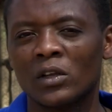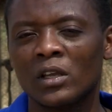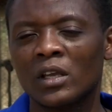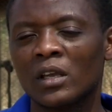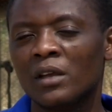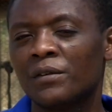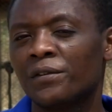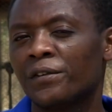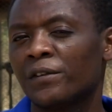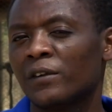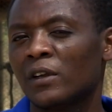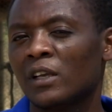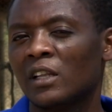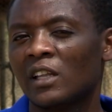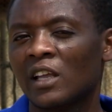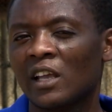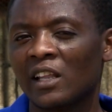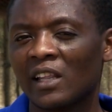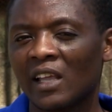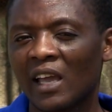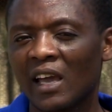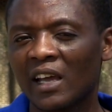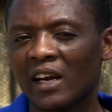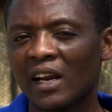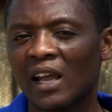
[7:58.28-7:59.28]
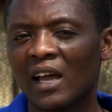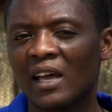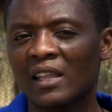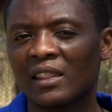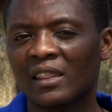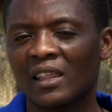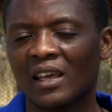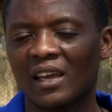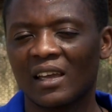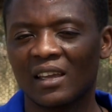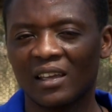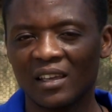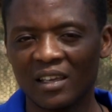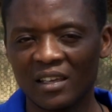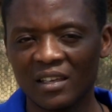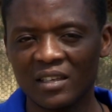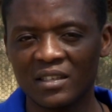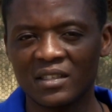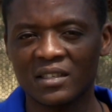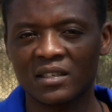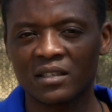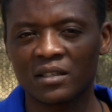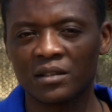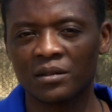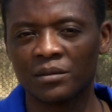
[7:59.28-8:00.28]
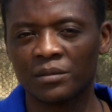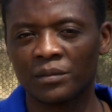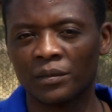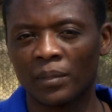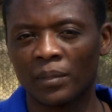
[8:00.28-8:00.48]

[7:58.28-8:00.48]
if in an area there is